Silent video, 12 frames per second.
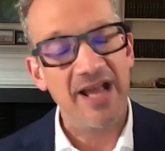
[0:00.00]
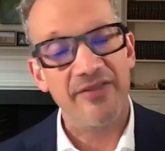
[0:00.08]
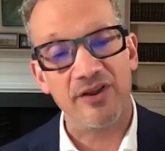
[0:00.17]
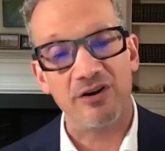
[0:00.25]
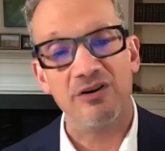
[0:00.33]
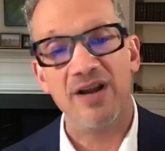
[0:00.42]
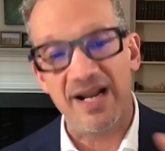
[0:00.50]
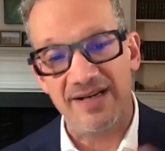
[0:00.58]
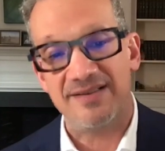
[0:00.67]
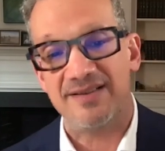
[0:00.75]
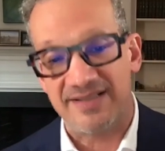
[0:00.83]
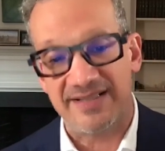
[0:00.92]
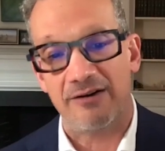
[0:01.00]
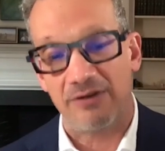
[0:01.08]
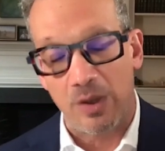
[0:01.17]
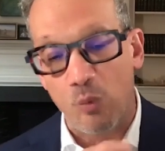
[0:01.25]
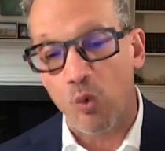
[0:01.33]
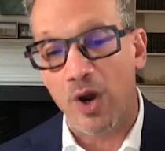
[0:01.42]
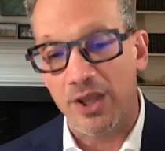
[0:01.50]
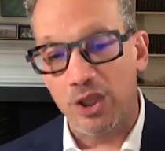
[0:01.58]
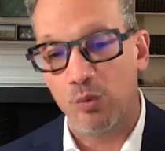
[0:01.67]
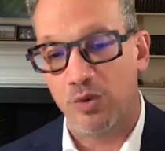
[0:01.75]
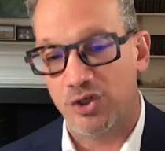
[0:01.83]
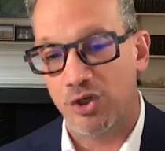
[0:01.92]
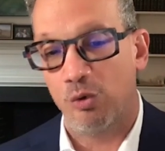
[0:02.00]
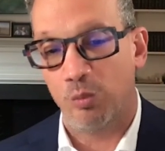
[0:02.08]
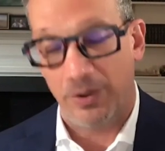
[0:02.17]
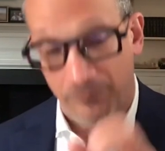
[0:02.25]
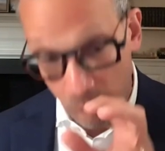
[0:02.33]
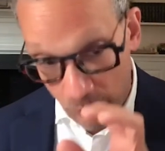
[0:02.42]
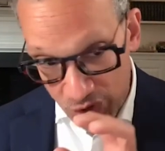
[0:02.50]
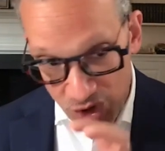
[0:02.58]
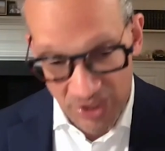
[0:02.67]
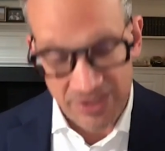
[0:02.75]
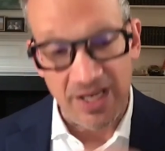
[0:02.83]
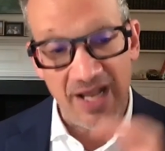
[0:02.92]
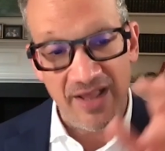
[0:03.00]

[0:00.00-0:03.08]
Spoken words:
that are not necessarily what you would do if you were just